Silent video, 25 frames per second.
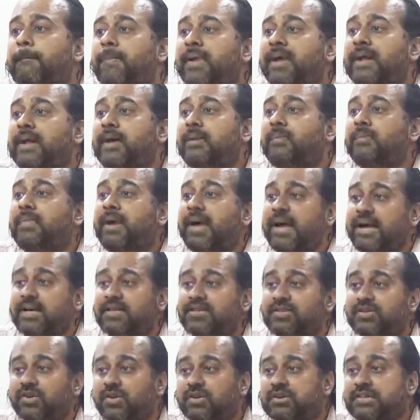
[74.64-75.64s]
become
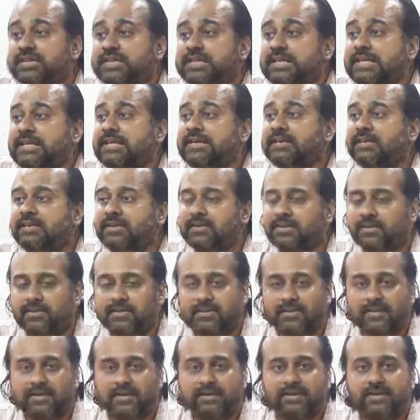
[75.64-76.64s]
exhausted.
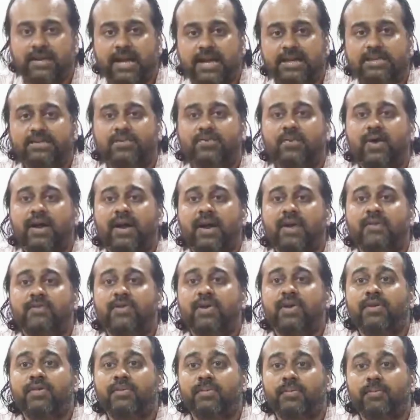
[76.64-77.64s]
That's why
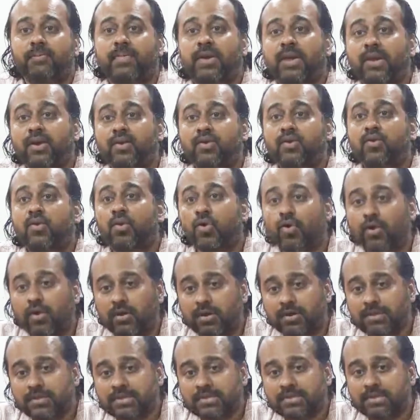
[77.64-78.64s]
we make
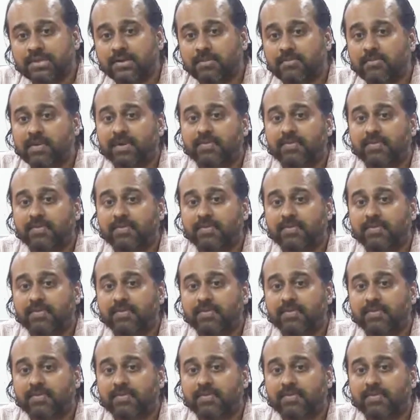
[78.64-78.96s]
goals,